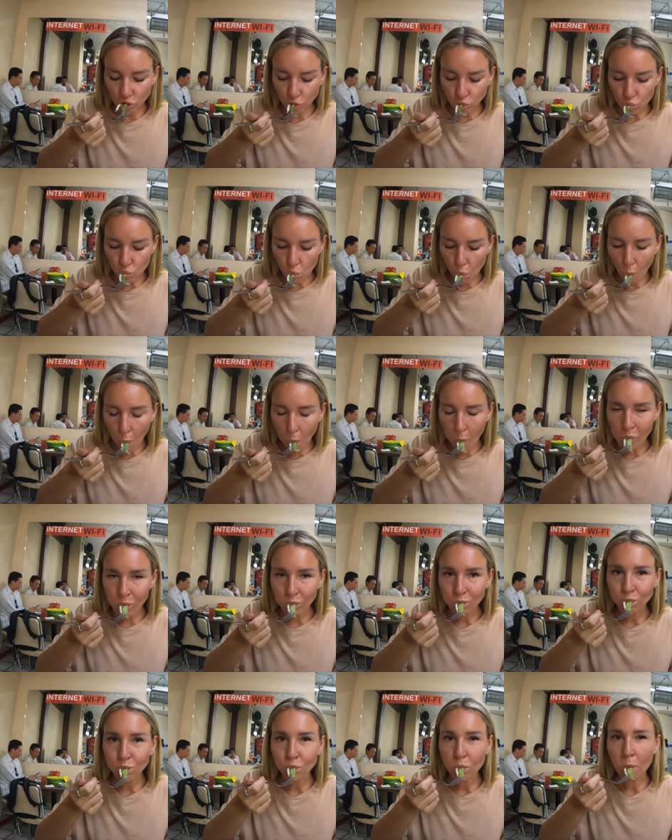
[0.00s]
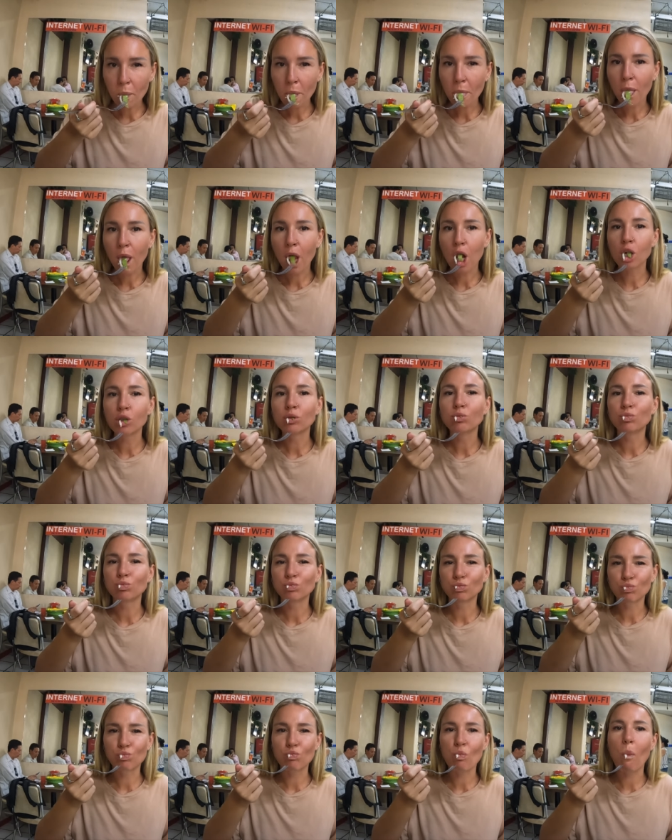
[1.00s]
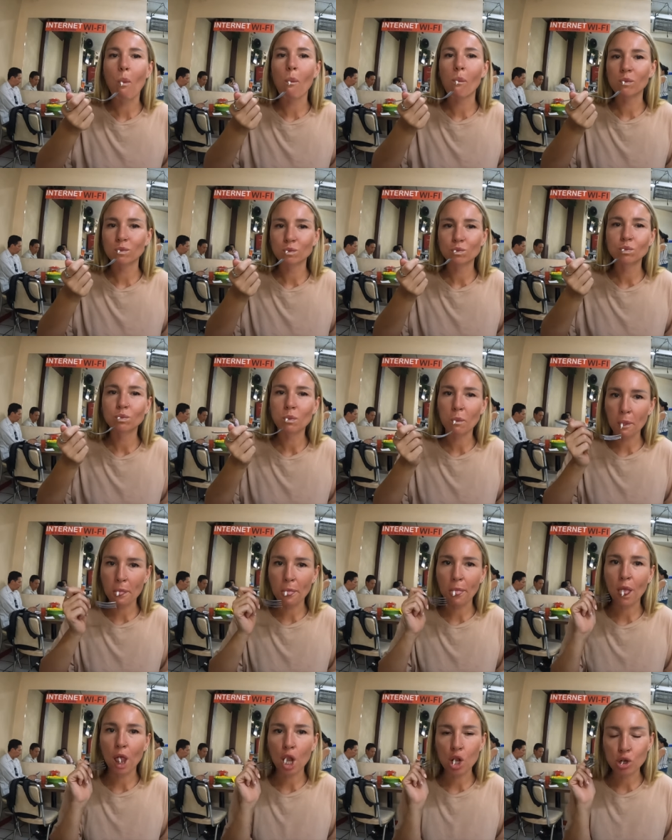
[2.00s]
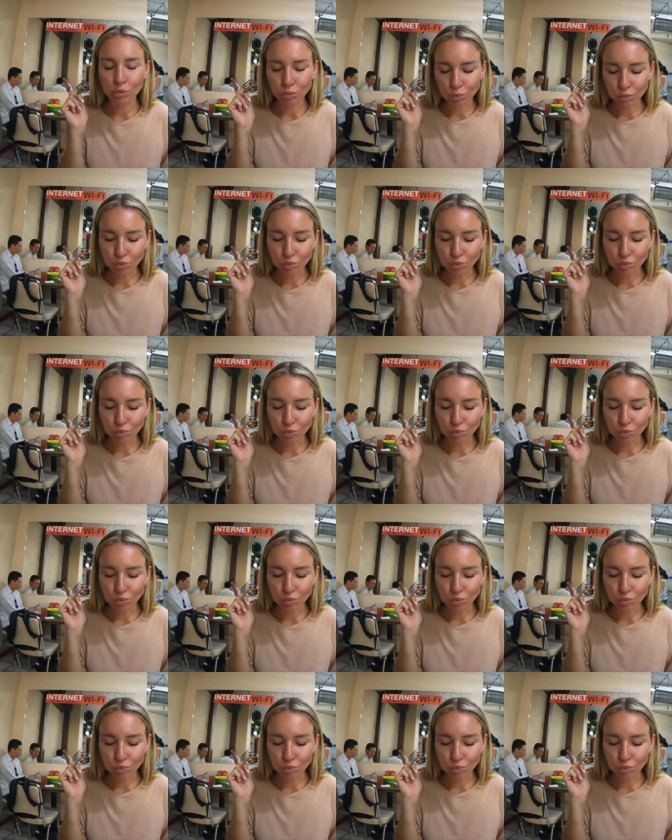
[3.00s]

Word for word: to find the most delicious Mexican food we can.